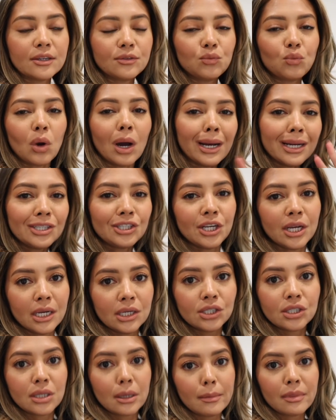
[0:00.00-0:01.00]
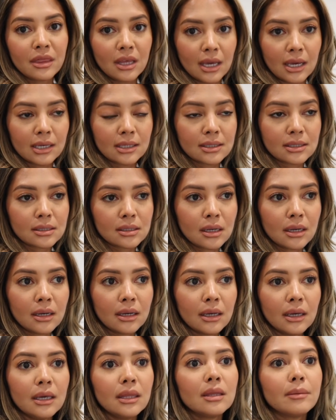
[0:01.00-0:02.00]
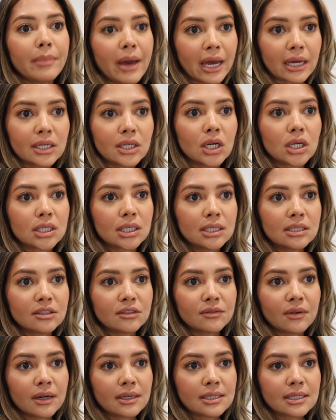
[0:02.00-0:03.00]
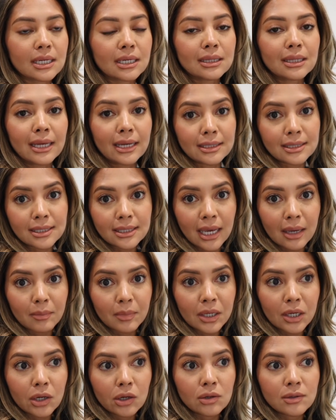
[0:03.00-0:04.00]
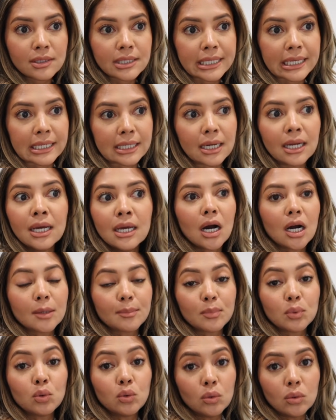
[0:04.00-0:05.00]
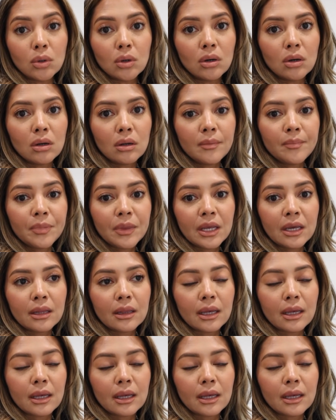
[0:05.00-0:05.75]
I'd wanna change some things in the backyard as far as like landscaping goes, and our pool.